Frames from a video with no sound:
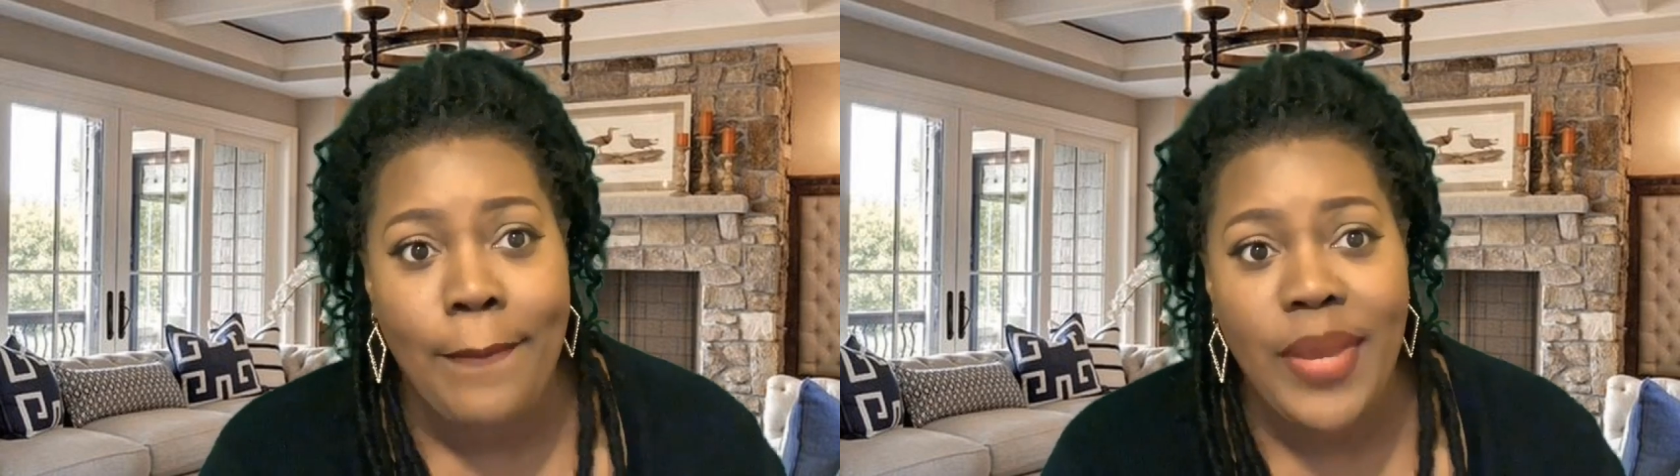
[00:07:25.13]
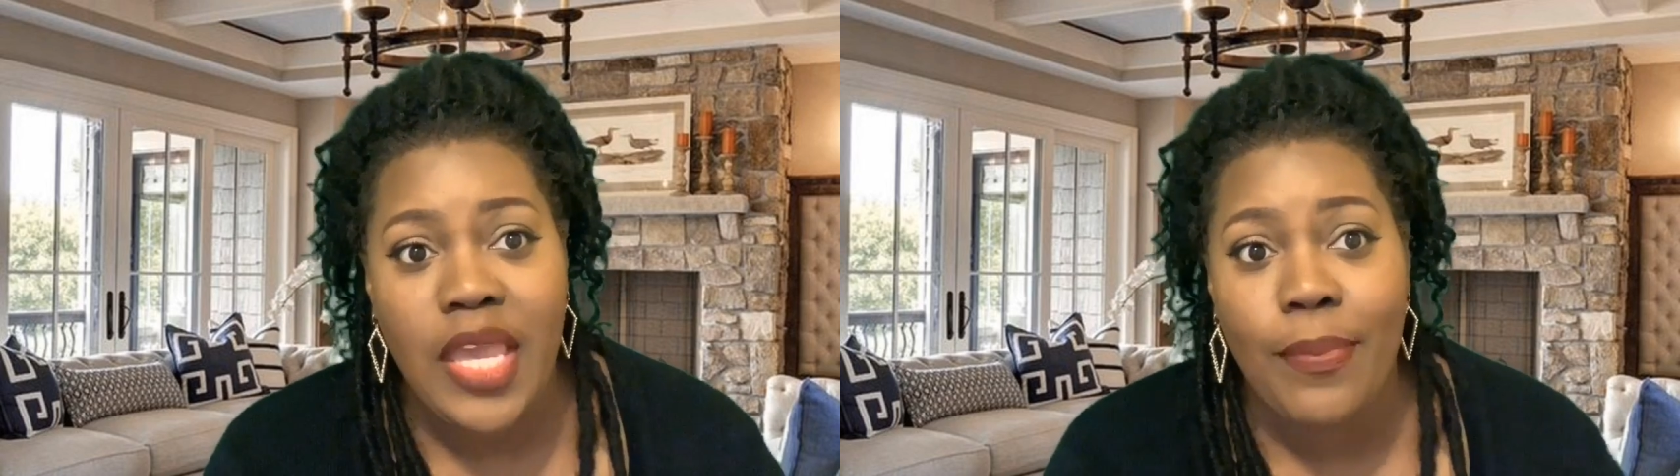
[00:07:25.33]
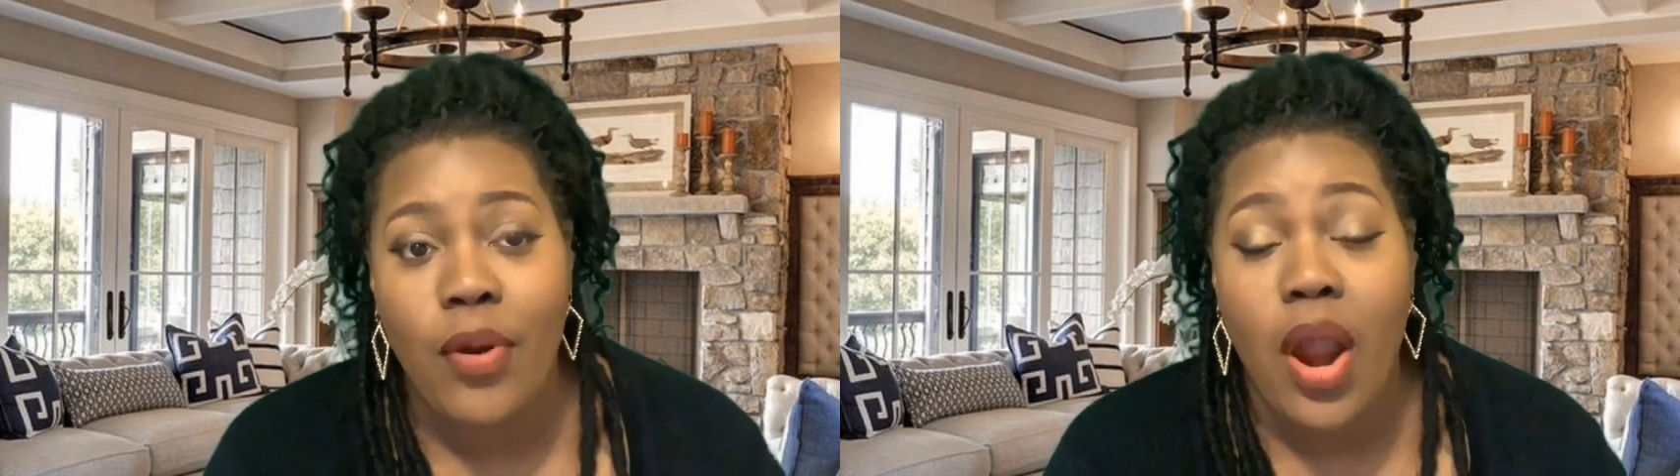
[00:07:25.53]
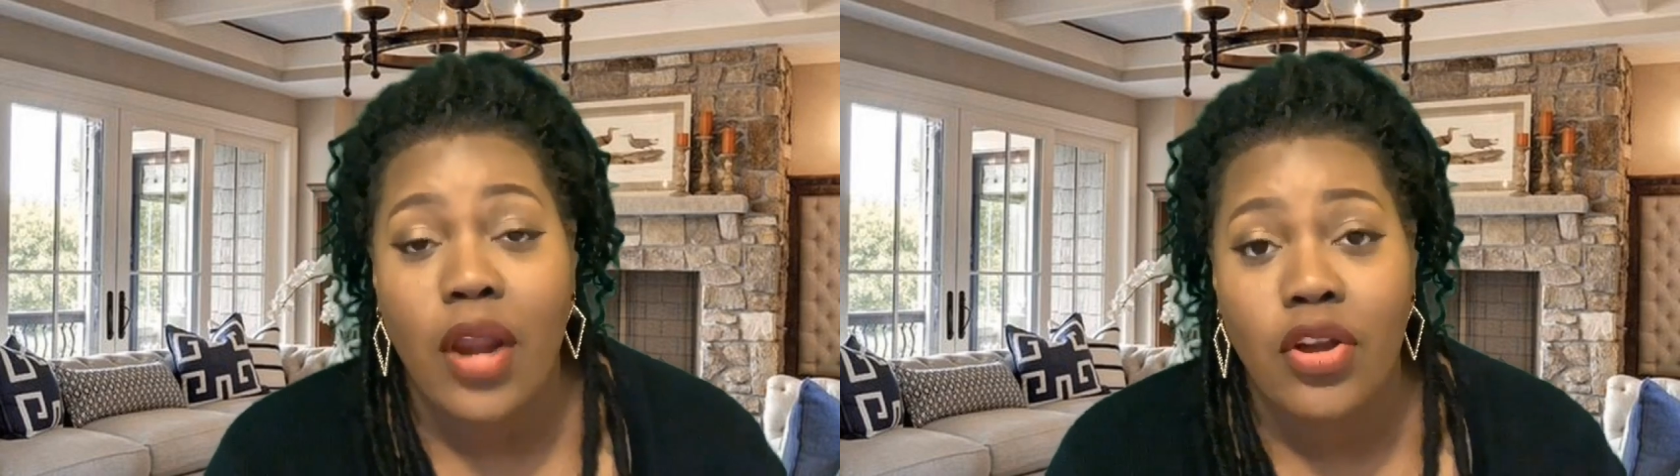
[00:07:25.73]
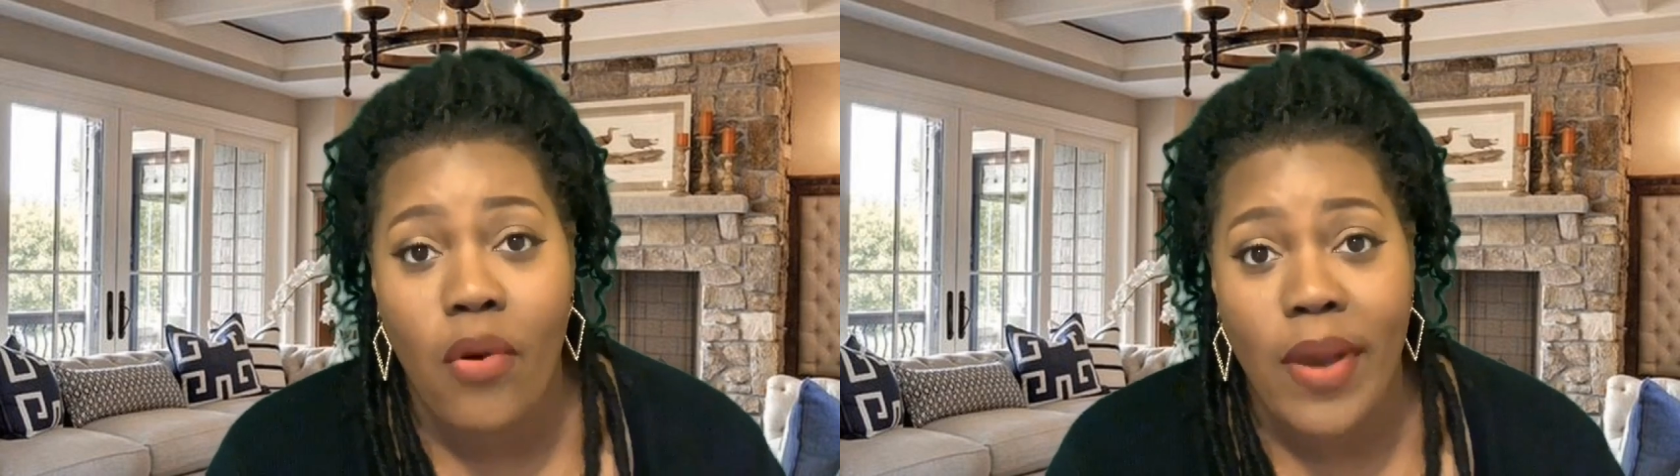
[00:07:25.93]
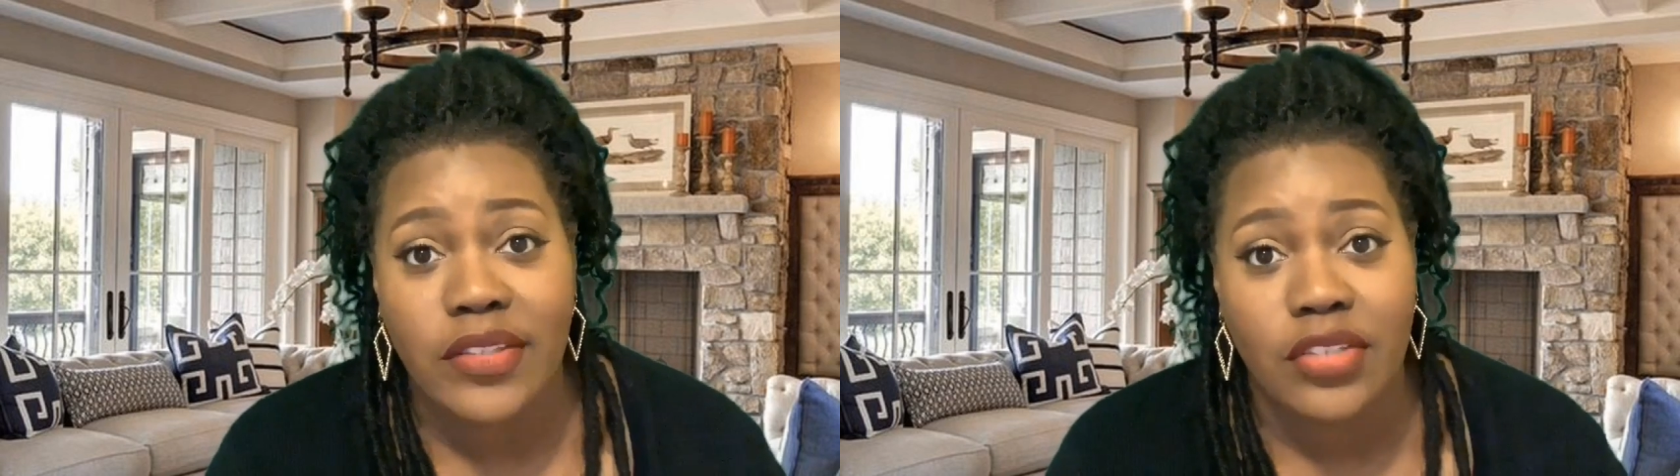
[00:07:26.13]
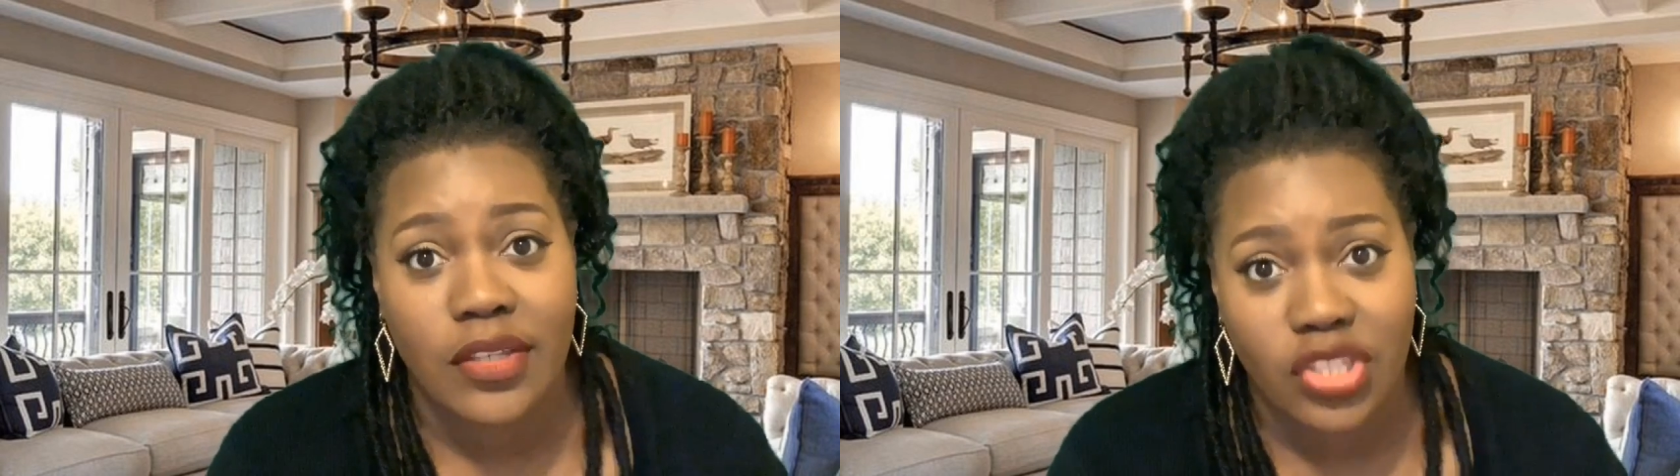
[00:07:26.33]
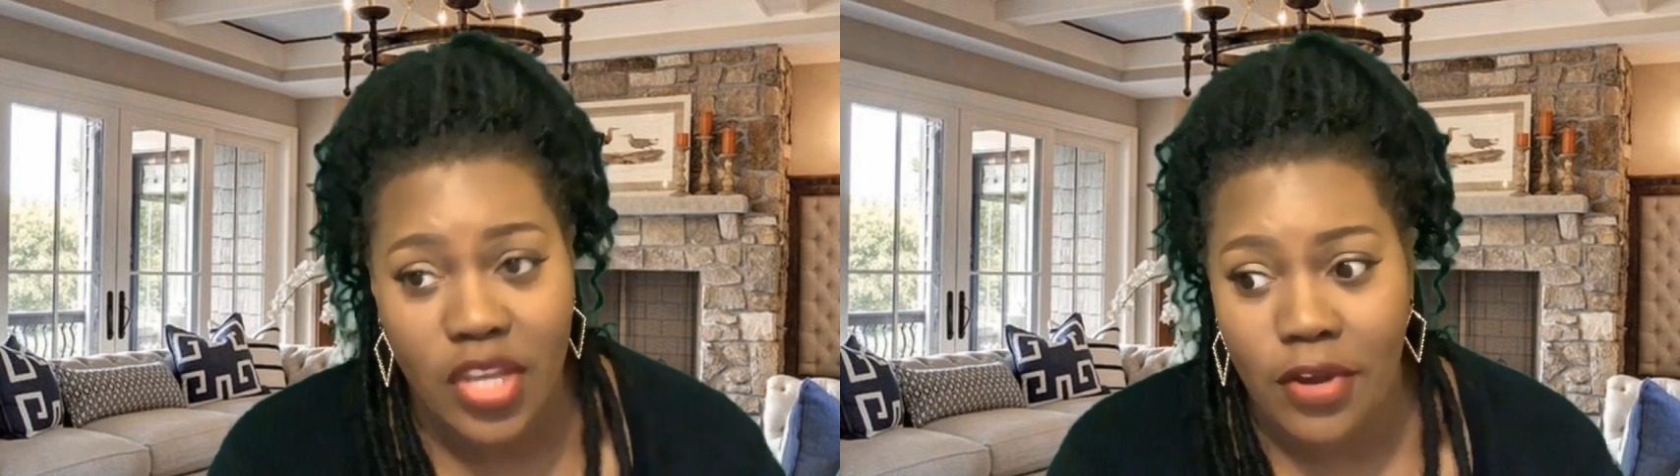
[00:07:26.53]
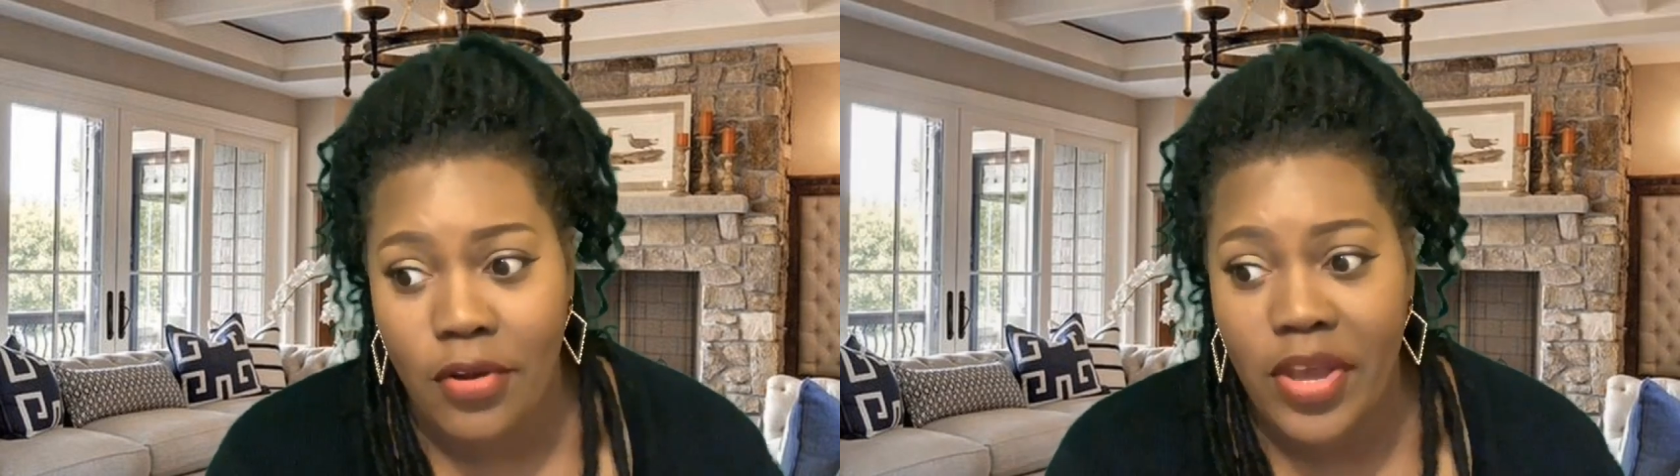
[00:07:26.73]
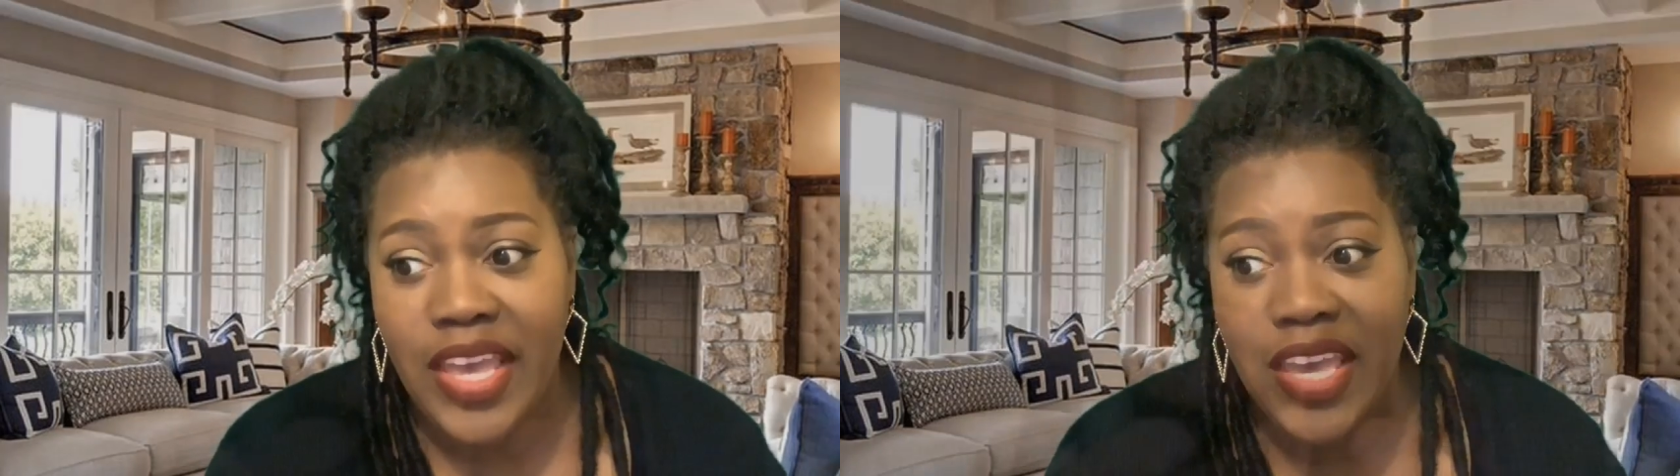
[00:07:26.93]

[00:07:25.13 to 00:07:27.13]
People are going to jail.